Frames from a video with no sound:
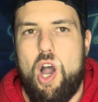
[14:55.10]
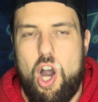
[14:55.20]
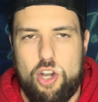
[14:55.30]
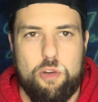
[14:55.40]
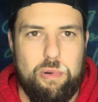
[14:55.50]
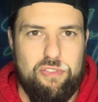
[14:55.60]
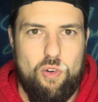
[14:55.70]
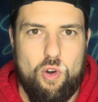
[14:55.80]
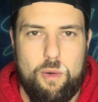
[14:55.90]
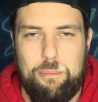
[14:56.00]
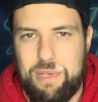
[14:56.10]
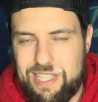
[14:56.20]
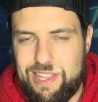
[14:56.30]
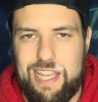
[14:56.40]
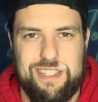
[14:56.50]
underperform, be
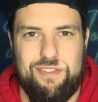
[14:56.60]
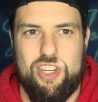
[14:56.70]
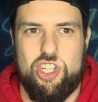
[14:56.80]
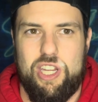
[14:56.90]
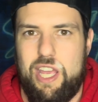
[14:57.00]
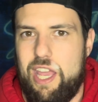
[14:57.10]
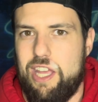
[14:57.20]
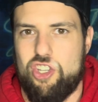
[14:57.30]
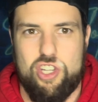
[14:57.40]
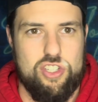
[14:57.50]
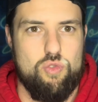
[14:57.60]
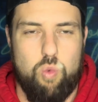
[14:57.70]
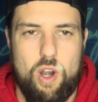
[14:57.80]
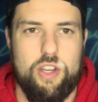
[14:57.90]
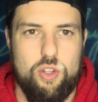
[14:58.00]
less efficient, and just
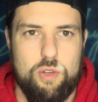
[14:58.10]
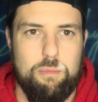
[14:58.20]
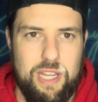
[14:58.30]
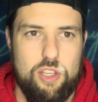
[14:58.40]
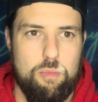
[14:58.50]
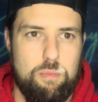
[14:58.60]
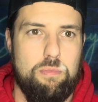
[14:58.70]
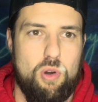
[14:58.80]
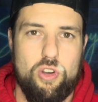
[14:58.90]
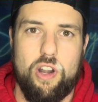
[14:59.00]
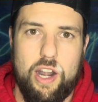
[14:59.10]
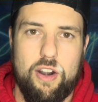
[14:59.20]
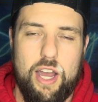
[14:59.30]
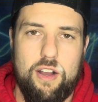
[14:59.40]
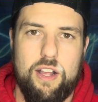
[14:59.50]
make you pull your hair
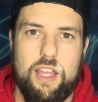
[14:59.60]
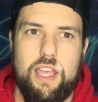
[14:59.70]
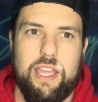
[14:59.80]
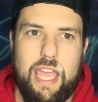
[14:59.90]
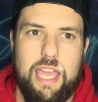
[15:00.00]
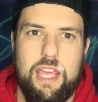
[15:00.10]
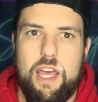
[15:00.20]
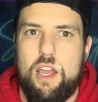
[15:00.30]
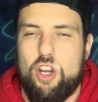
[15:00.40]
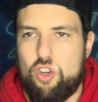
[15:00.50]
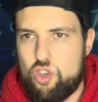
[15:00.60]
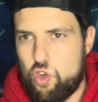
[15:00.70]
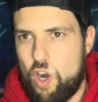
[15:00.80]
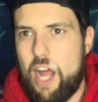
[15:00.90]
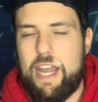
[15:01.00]
out, okay? Trot